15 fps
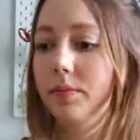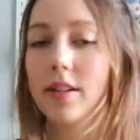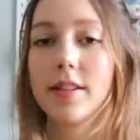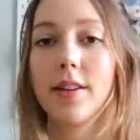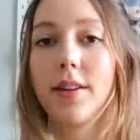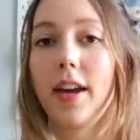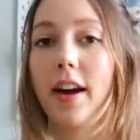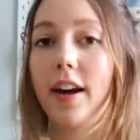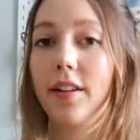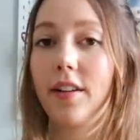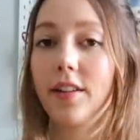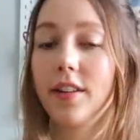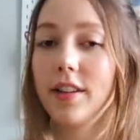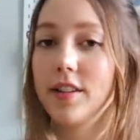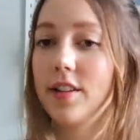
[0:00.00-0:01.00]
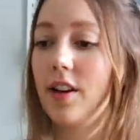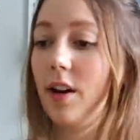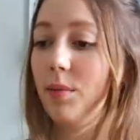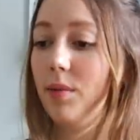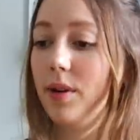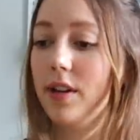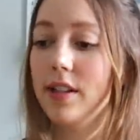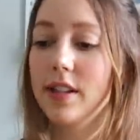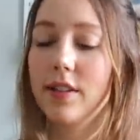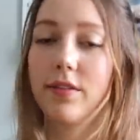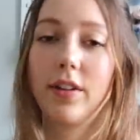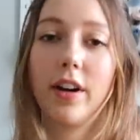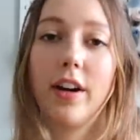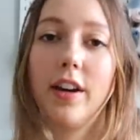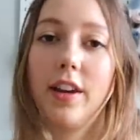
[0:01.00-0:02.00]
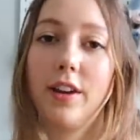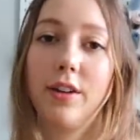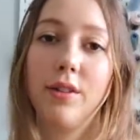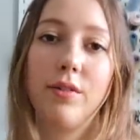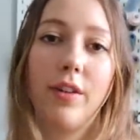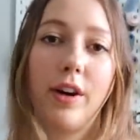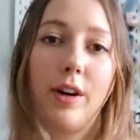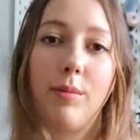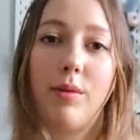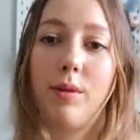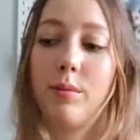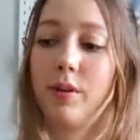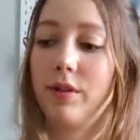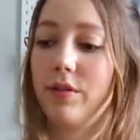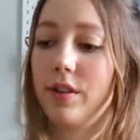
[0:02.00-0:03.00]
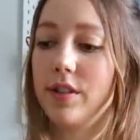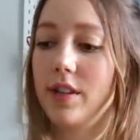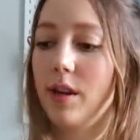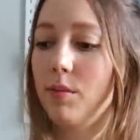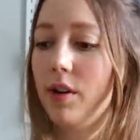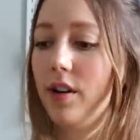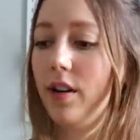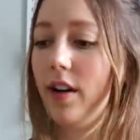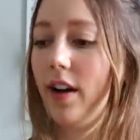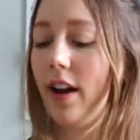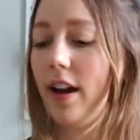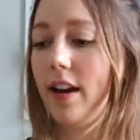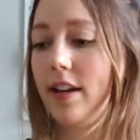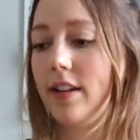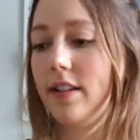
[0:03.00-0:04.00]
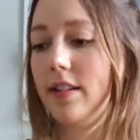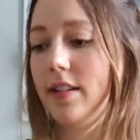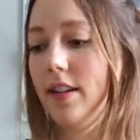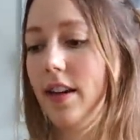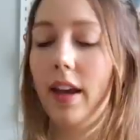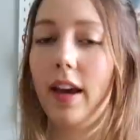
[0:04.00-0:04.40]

So yeah, I thought that this top was very cute, very appropriate for summer, and,